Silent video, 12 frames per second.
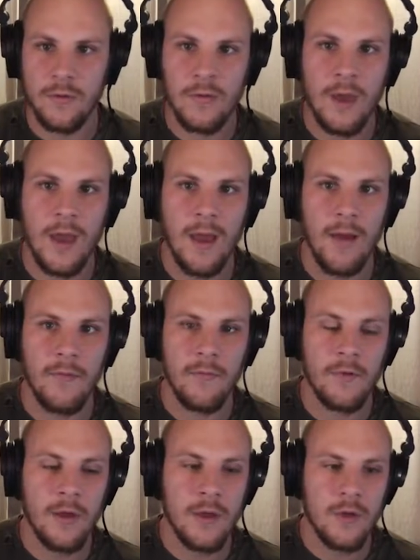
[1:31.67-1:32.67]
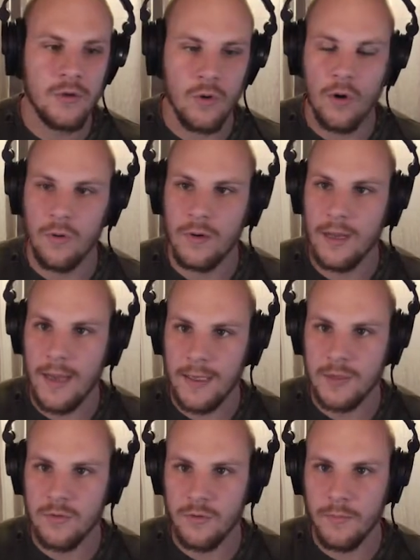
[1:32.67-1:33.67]
you have your own
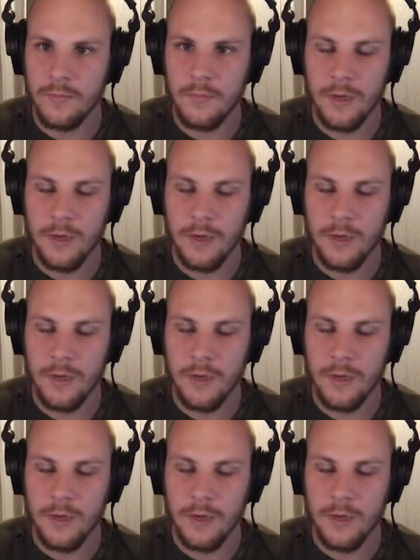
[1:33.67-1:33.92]
actual